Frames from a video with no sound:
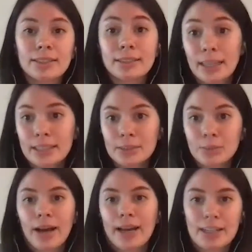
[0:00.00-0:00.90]
cis.
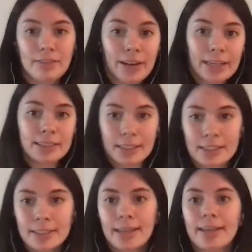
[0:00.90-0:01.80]
Well, I identify as
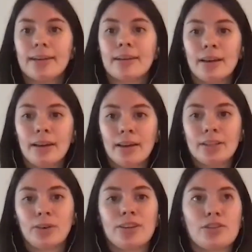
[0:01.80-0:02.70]
cis. And
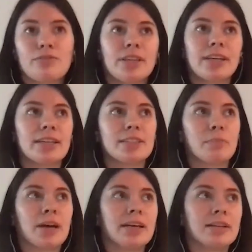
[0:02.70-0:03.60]
so I do feel like it is
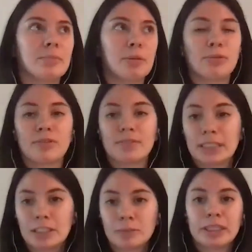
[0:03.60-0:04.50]
my, my
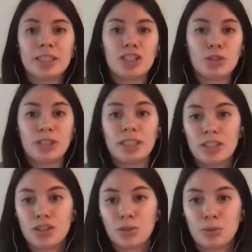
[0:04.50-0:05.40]
privilege and my
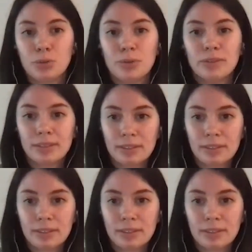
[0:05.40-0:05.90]
duty to